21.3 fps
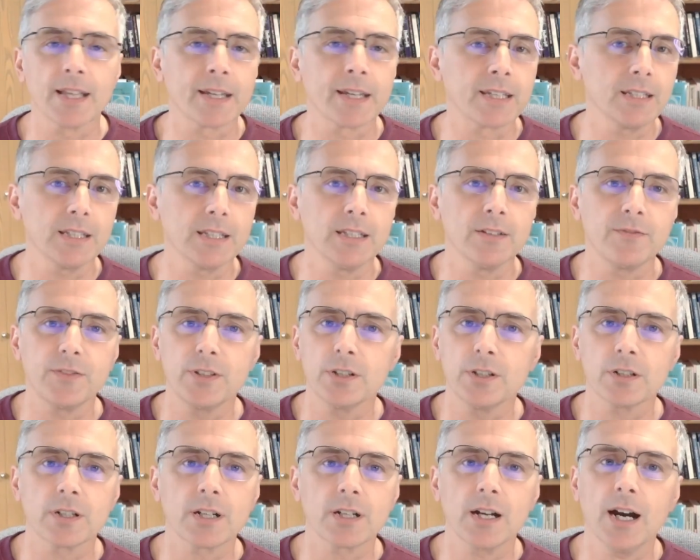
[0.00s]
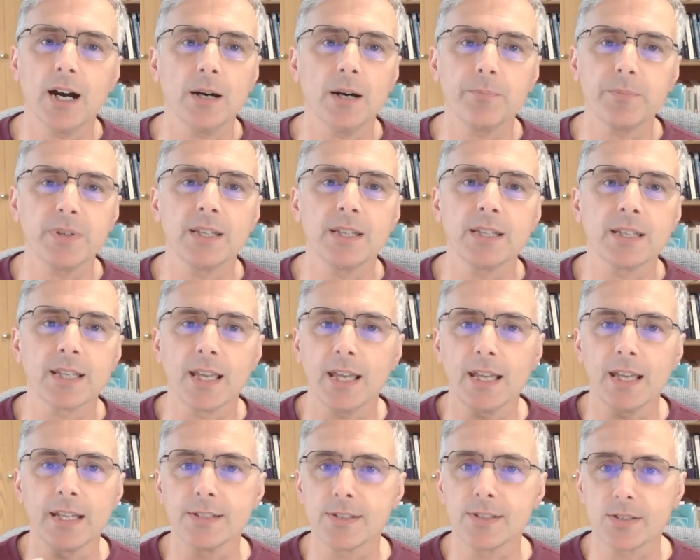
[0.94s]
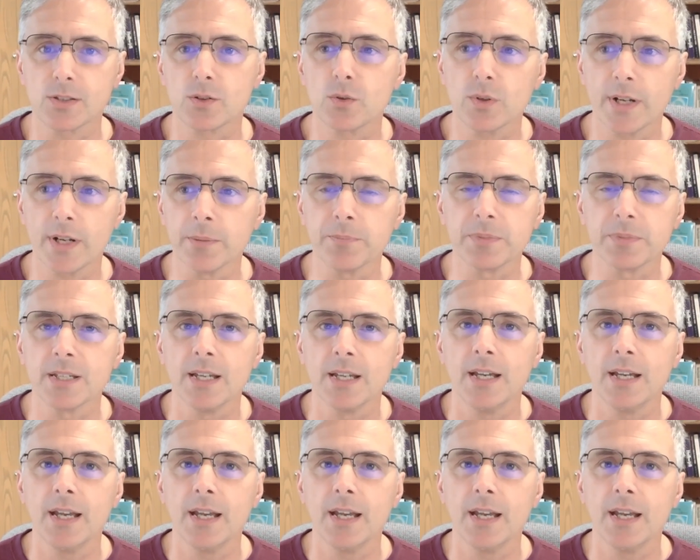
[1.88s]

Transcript: Like if you're copying a script